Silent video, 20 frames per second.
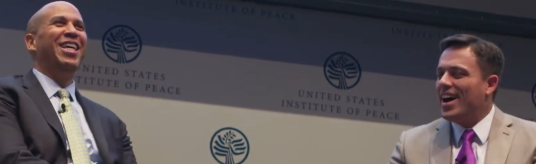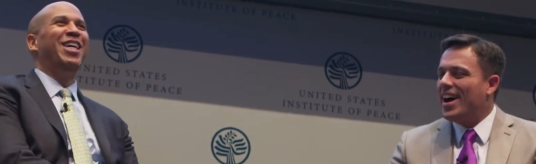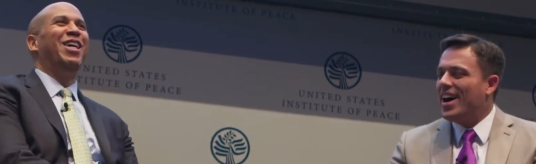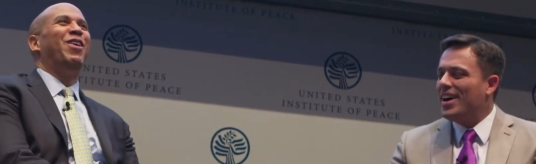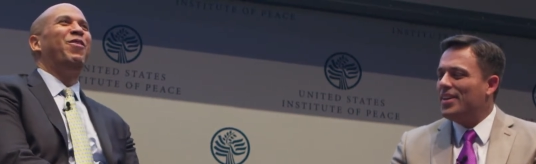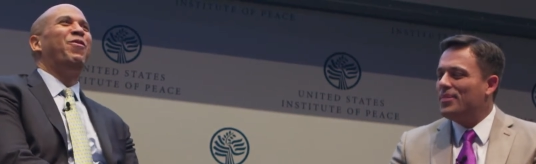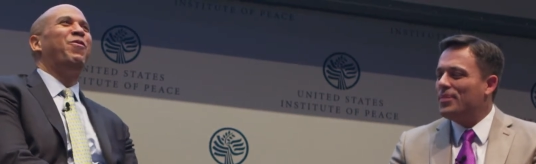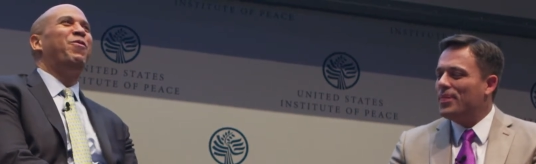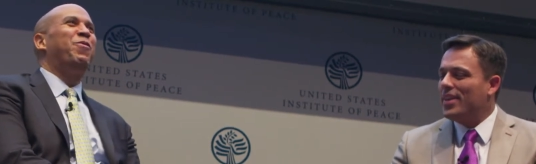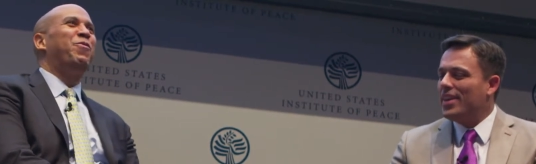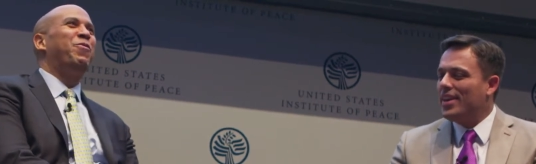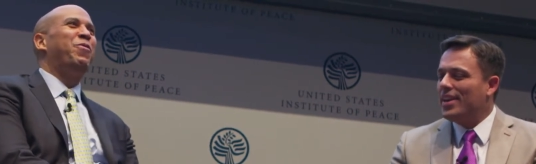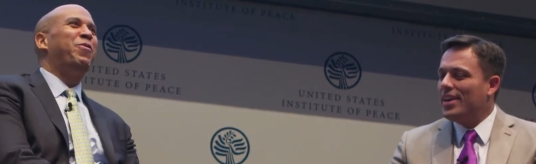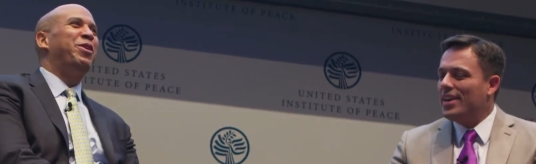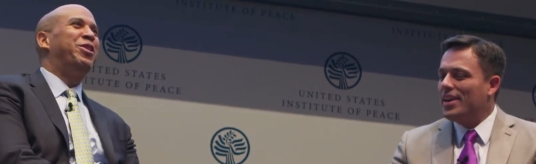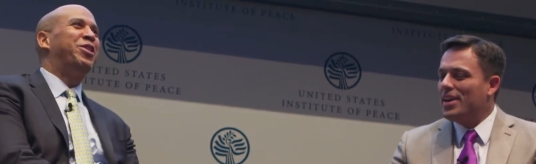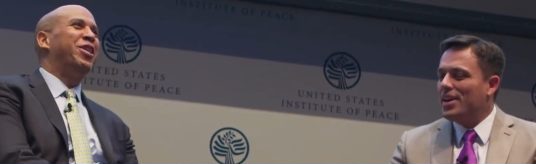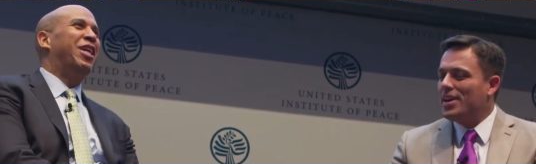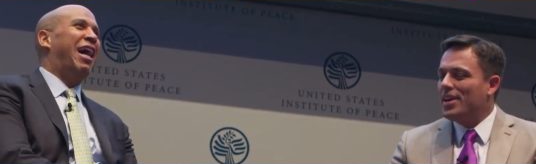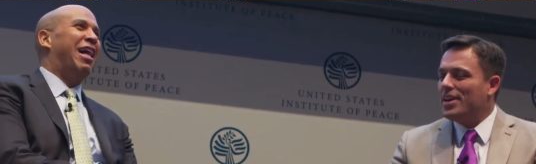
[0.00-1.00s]
Speaker 1: uh,
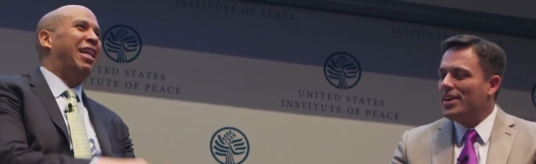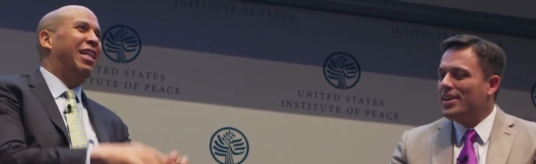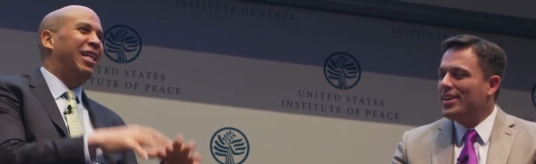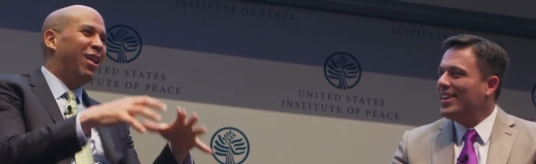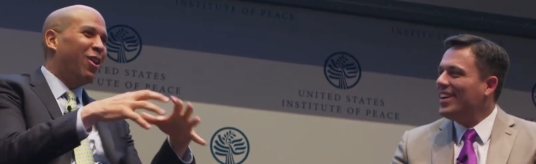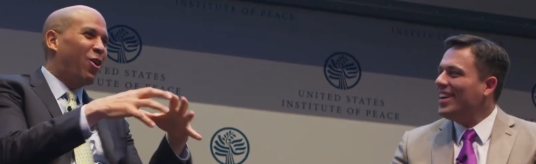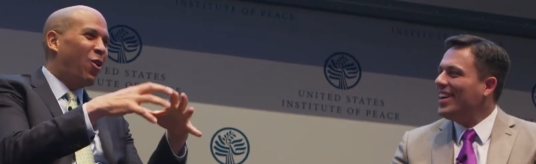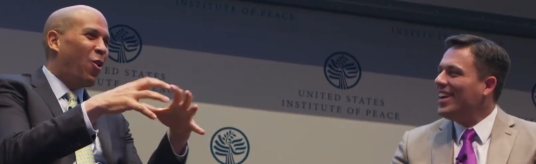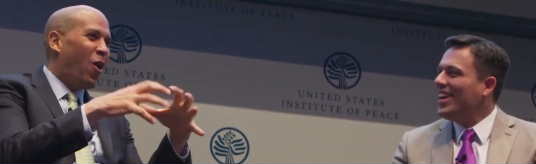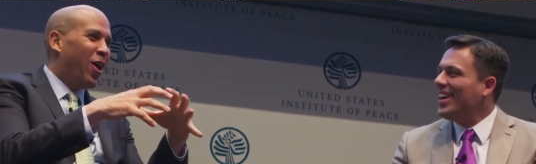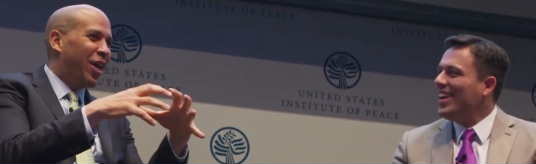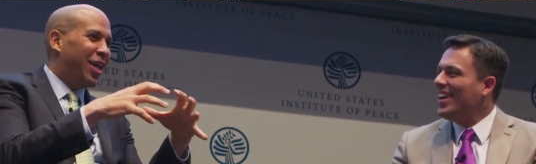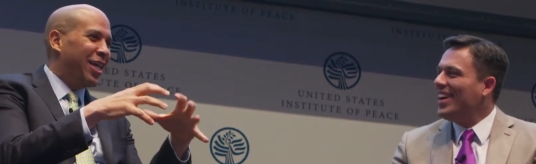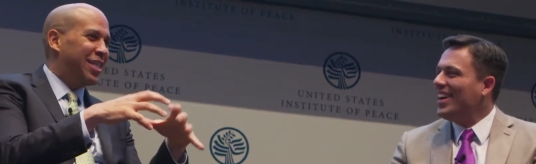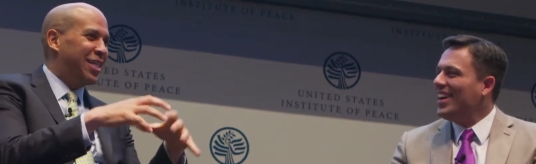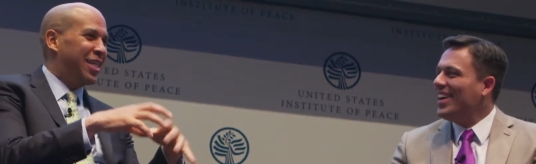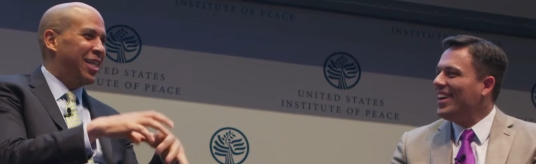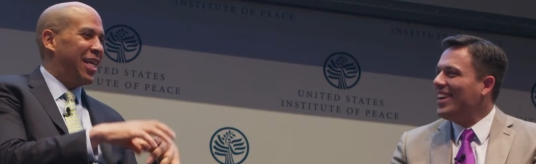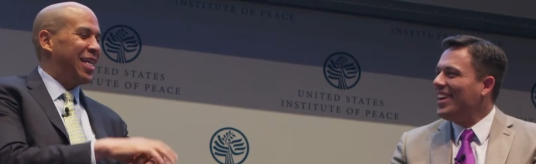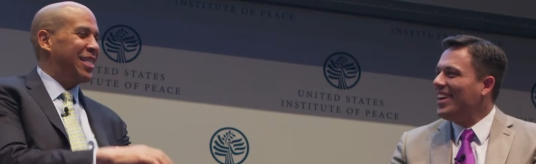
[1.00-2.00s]
we should have had a little
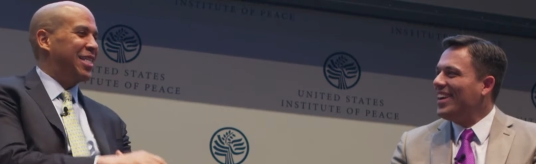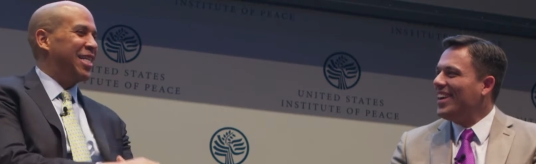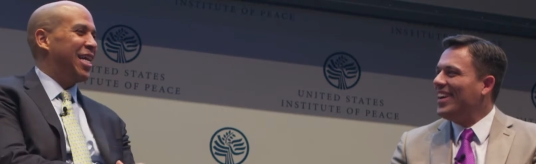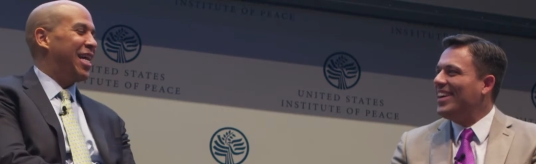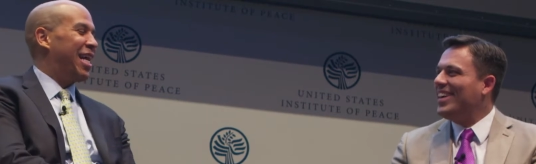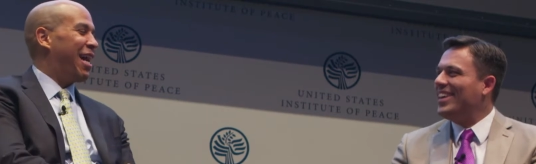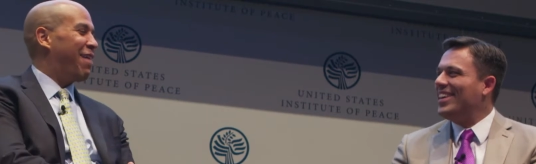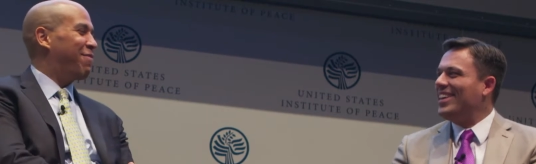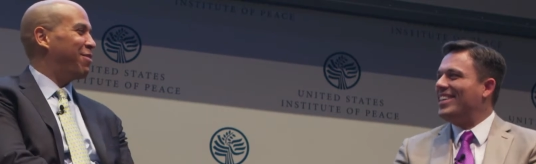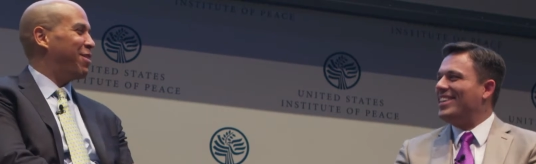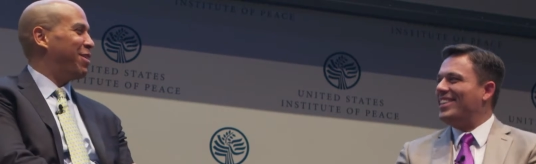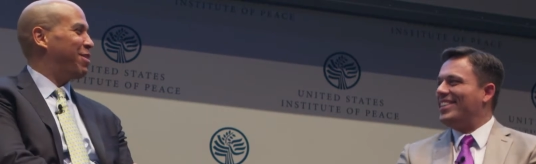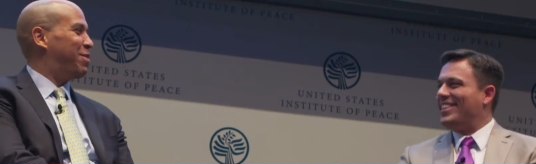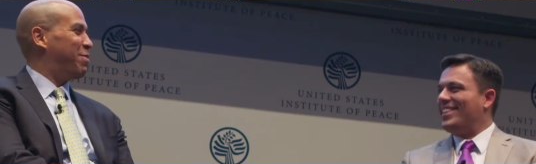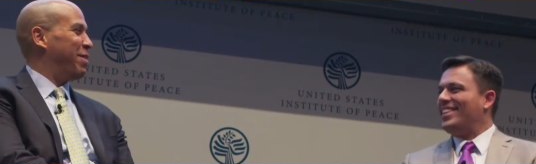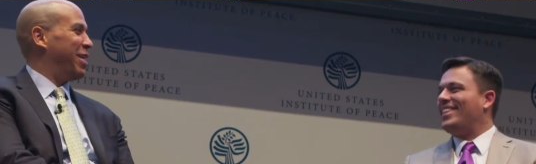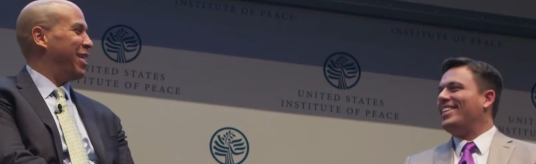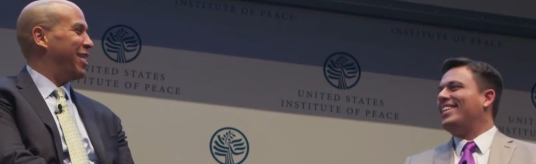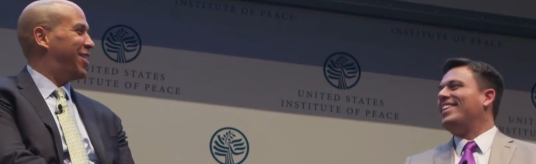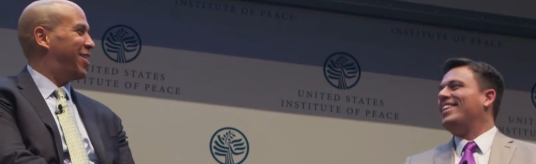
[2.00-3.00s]
caucus last night after the
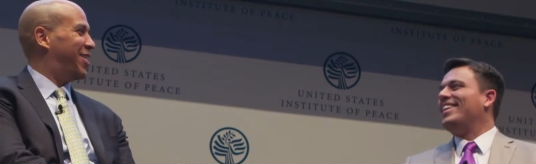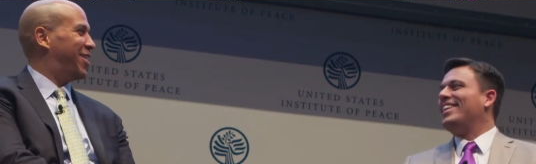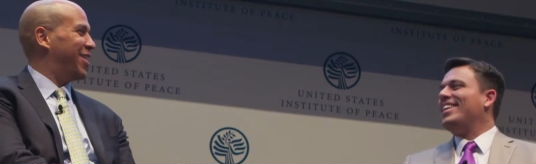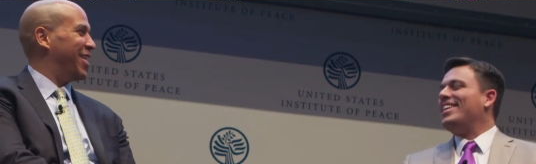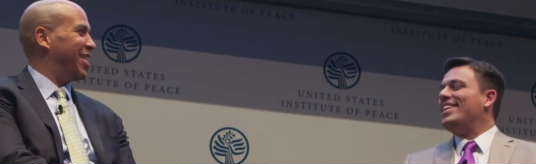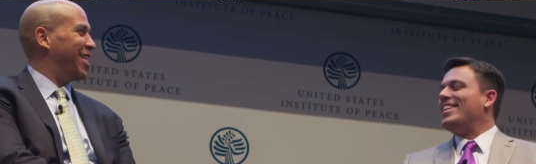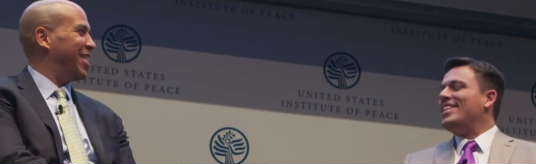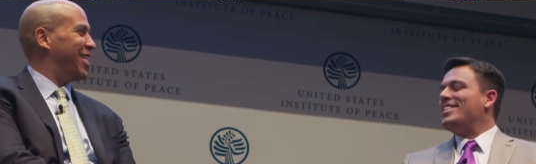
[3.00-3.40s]
speech.